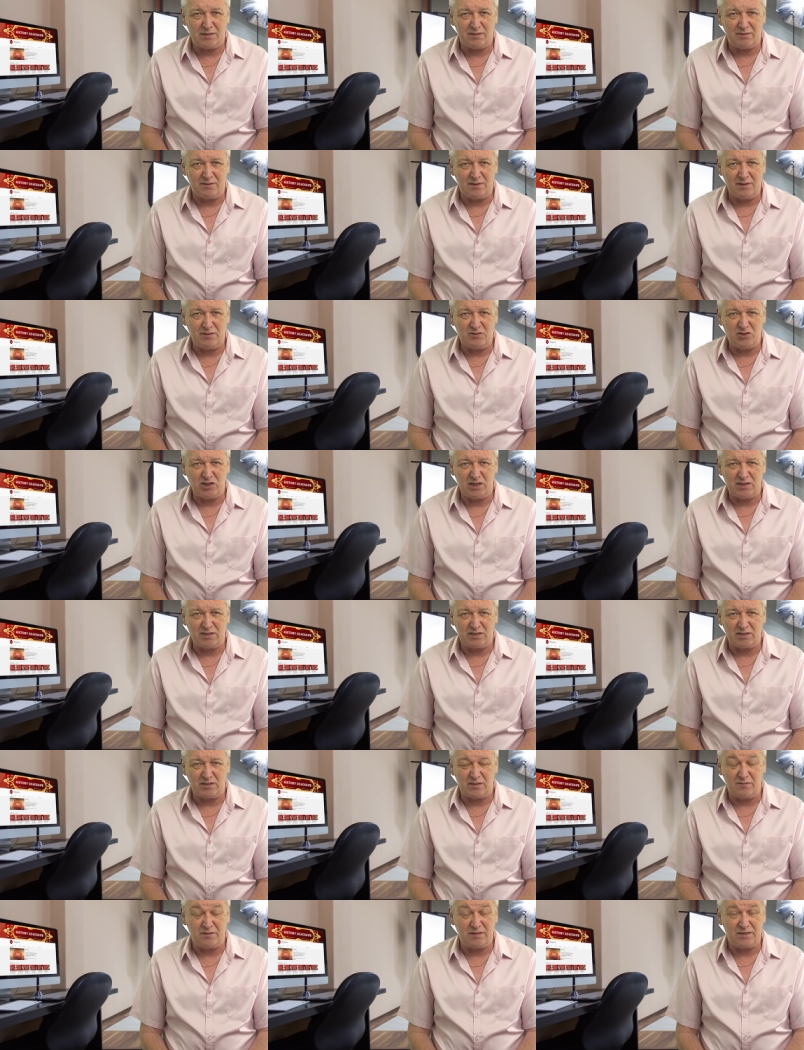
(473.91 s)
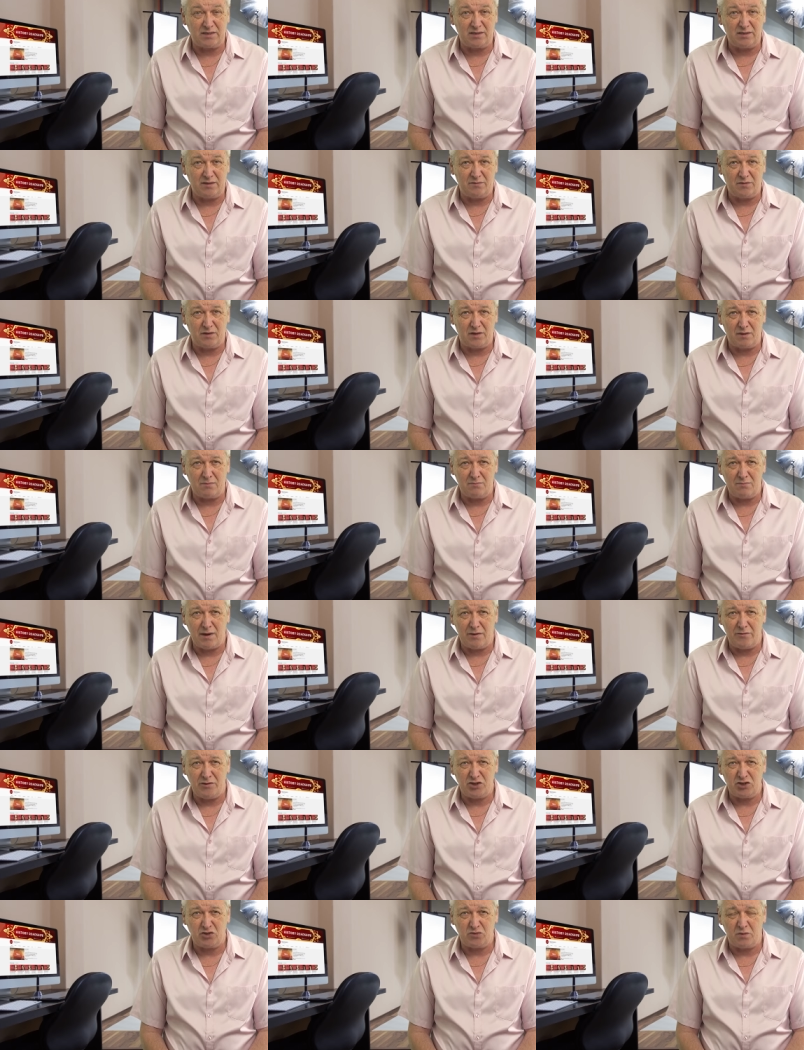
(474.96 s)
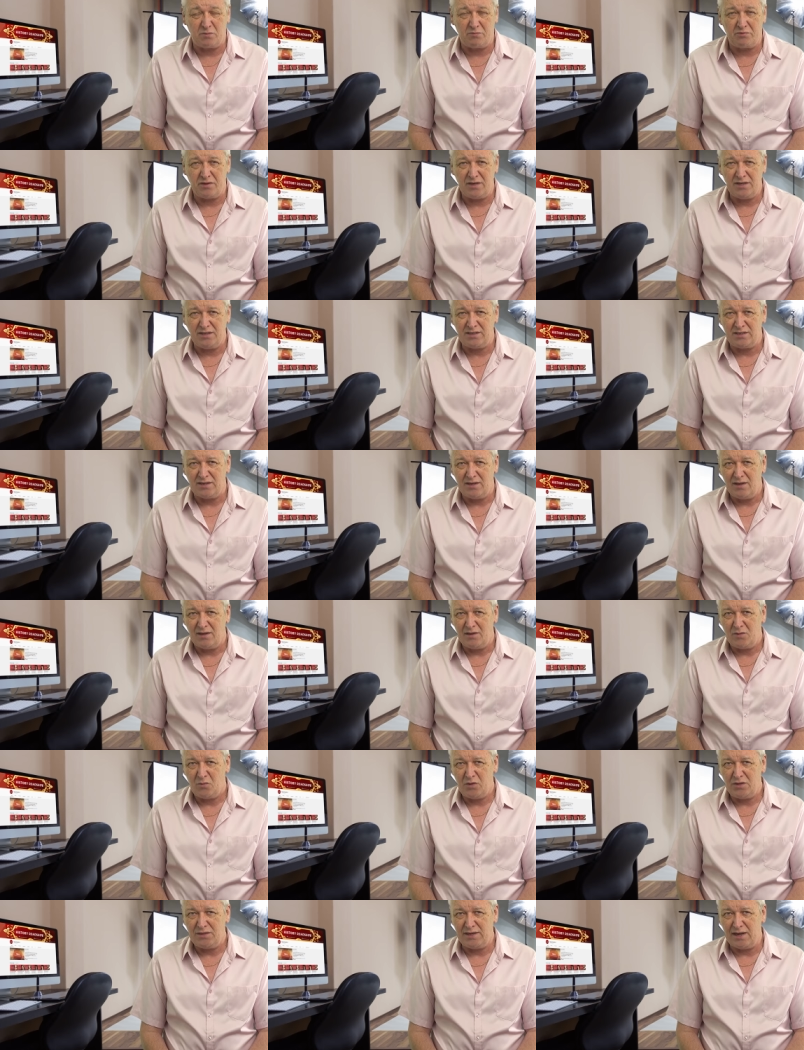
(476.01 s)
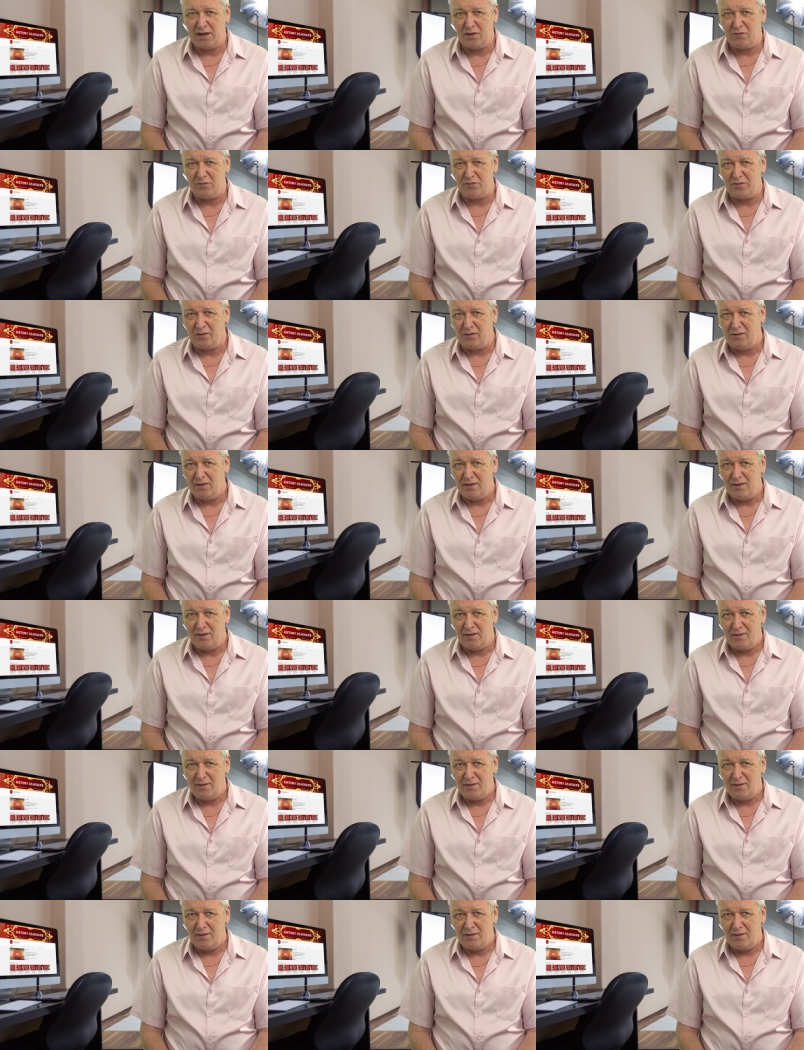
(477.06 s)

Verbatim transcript: and the chances of a significant marriage to a prince were doubtful.